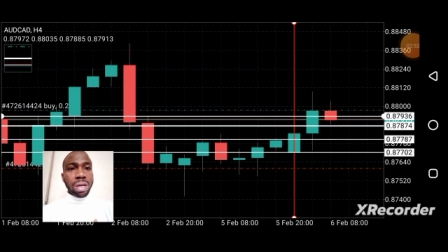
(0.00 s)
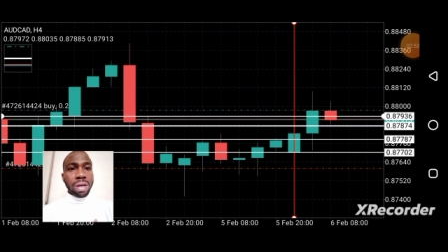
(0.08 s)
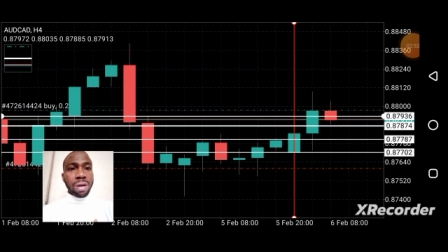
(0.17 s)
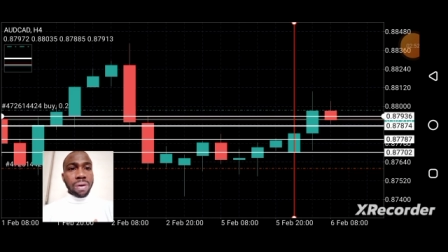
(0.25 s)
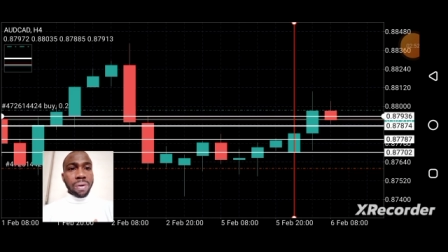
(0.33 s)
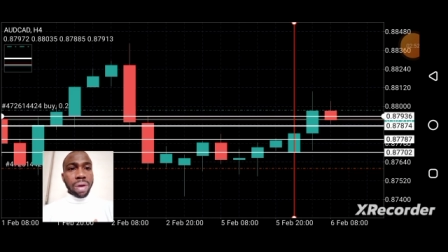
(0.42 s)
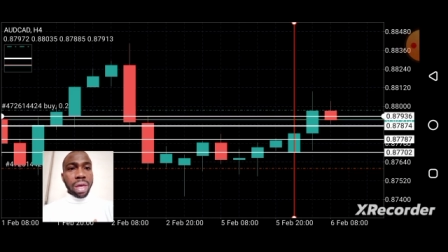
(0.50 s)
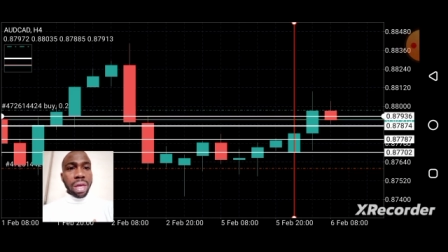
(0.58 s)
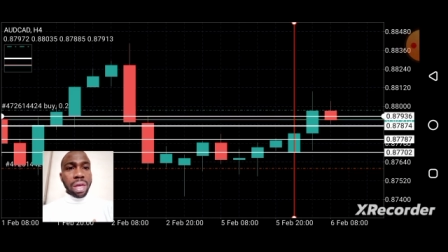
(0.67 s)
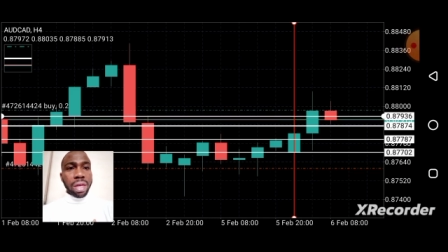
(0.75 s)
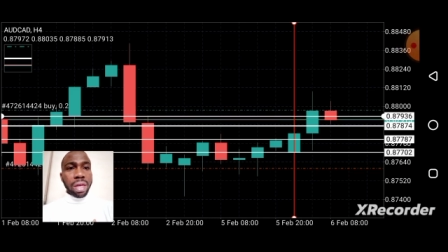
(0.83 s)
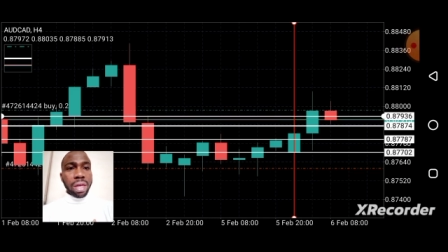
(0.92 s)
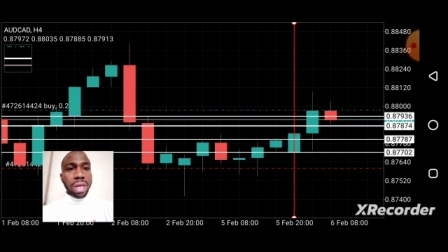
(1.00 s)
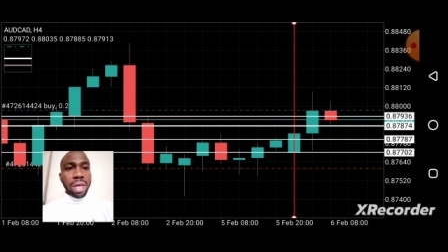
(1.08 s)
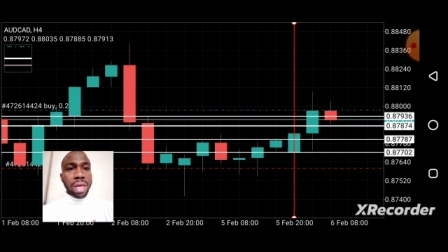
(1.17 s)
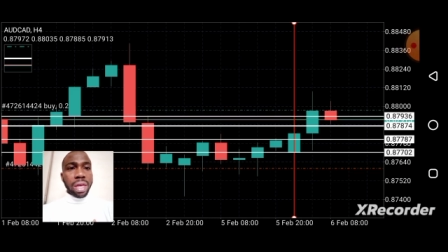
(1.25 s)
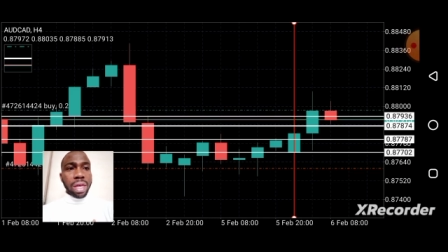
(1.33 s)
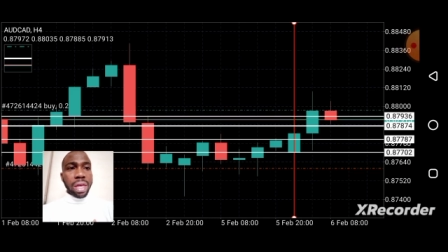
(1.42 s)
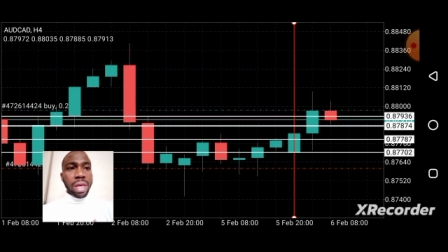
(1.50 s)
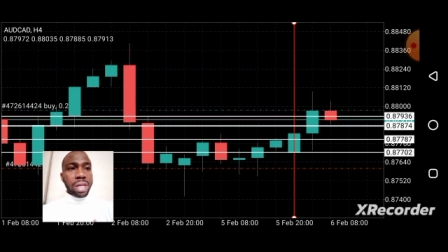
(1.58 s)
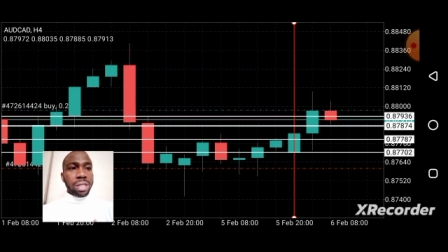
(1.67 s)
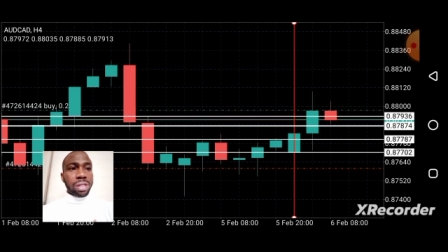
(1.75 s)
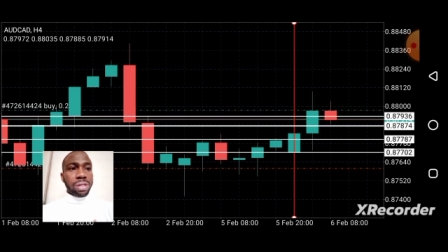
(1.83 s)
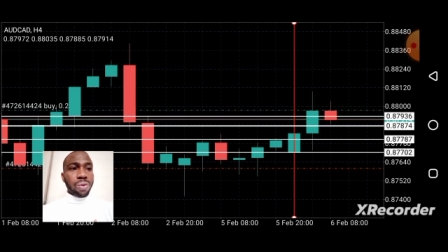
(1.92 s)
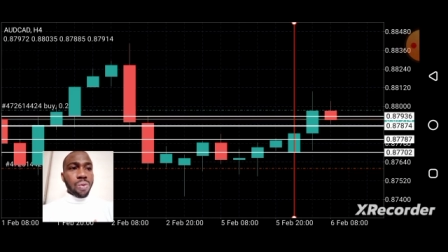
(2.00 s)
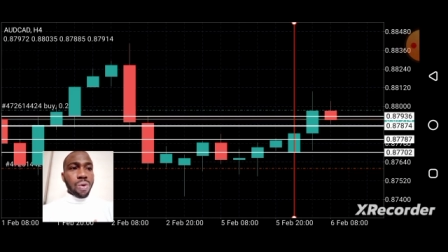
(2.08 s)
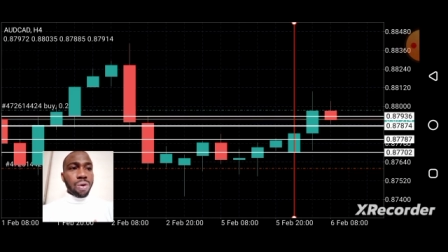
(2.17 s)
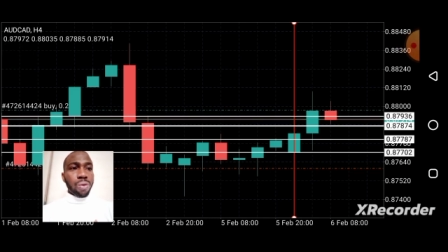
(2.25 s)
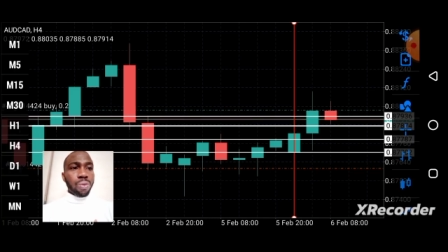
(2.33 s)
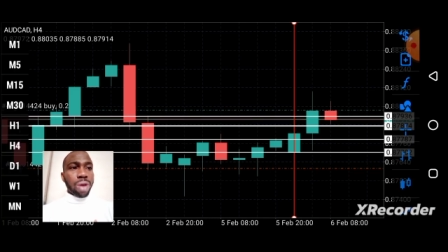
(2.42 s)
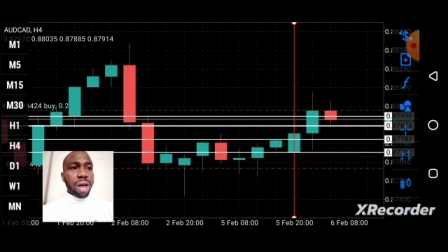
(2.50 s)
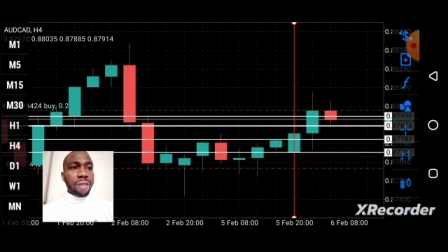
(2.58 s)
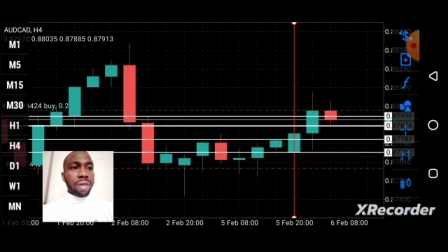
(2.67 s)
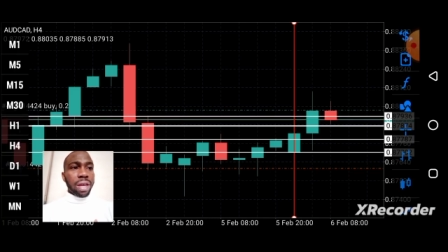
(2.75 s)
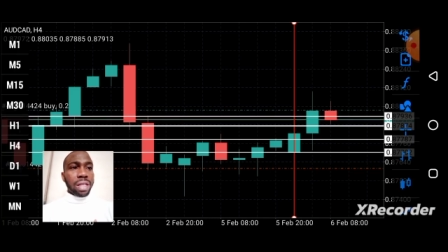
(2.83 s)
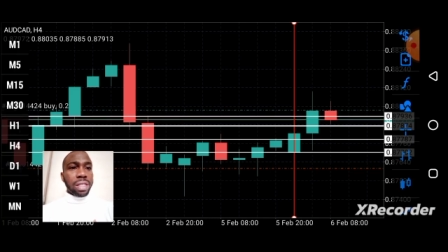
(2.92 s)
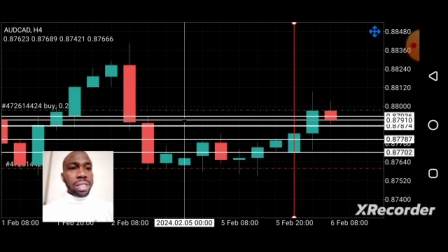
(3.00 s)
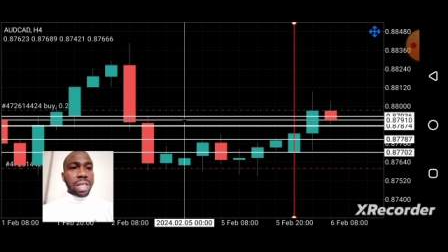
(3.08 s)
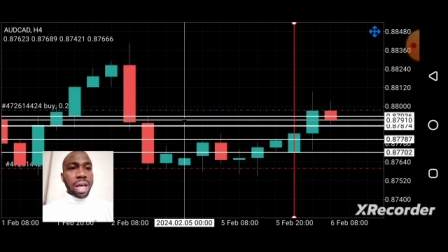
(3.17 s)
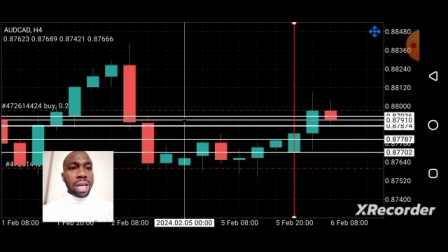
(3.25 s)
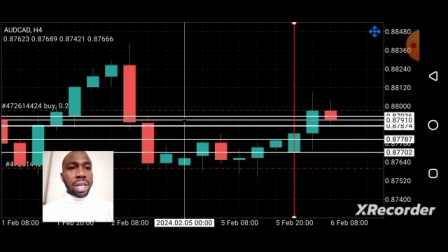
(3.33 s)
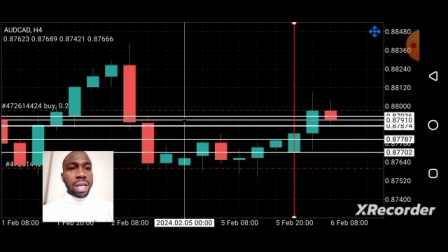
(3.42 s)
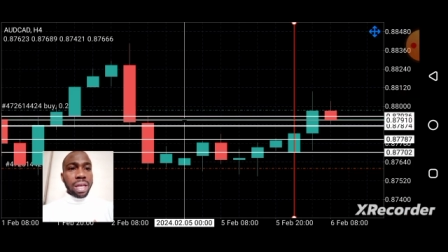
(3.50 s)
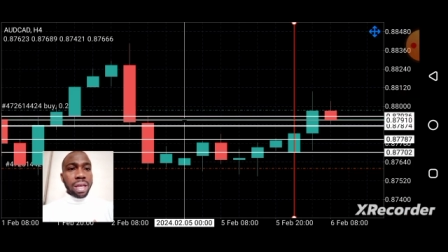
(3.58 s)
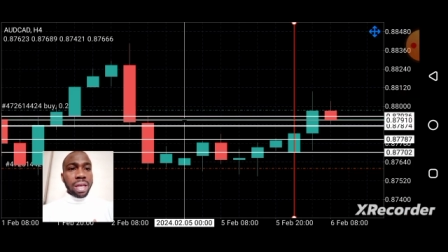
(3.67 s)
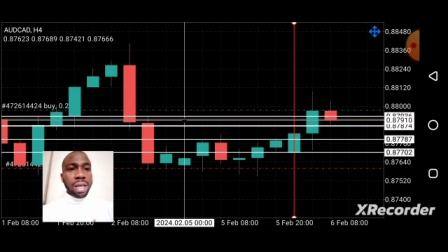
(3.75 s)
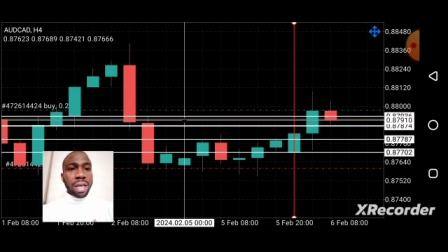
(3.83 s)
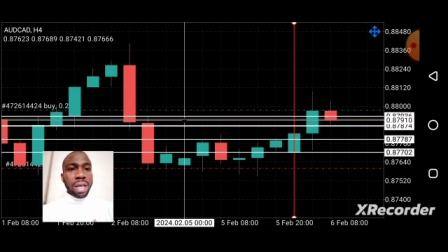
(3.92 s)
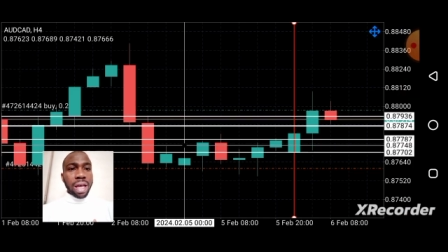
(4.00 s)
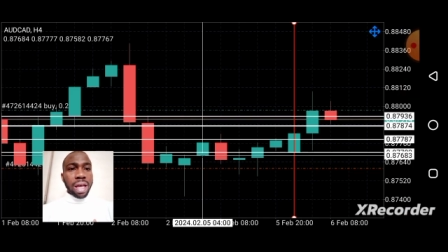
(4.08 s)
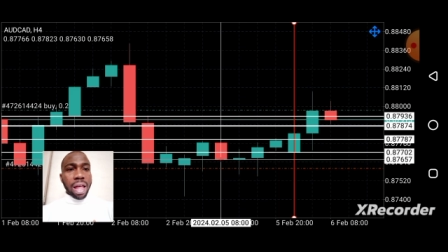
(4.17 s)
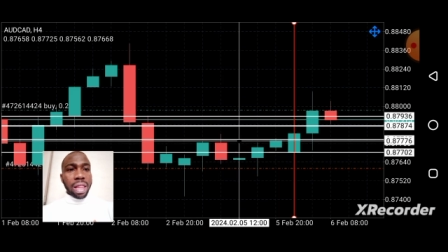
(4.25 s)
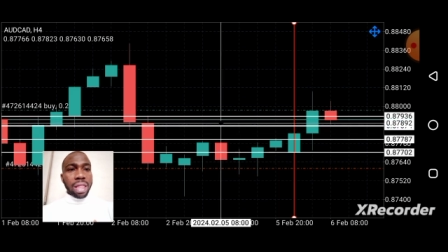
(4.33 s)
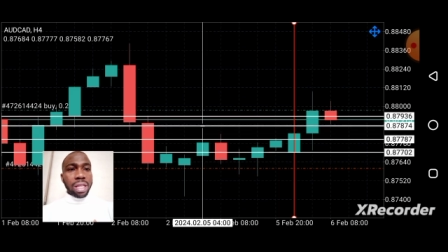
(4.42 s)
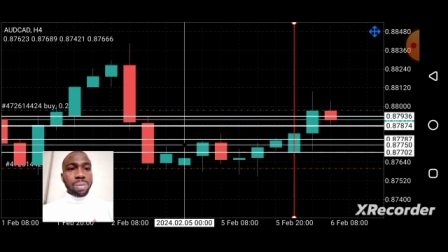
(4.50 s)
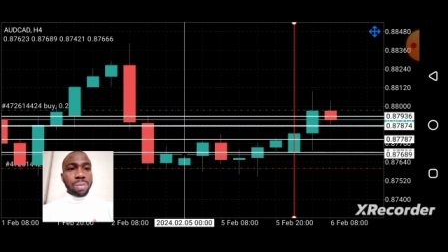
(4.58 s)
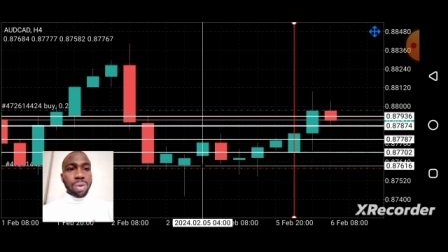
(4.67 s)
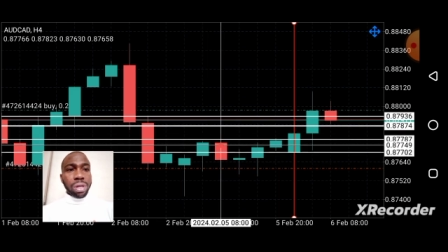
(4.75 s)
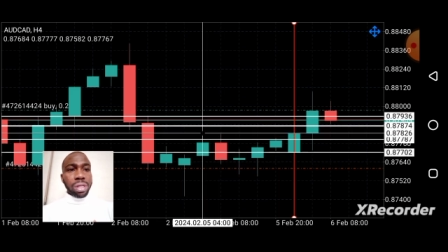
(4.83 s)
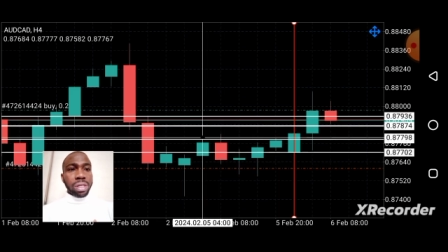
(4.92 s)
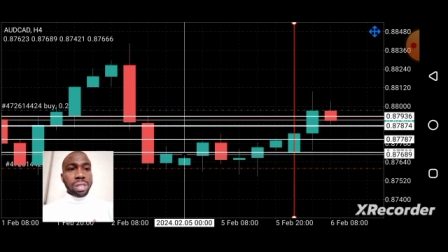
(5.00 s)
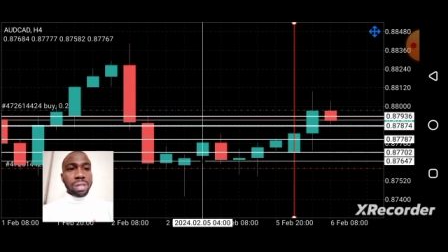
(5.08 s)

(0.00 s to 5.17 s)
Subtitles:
Okay, yes, one would have entered at this point.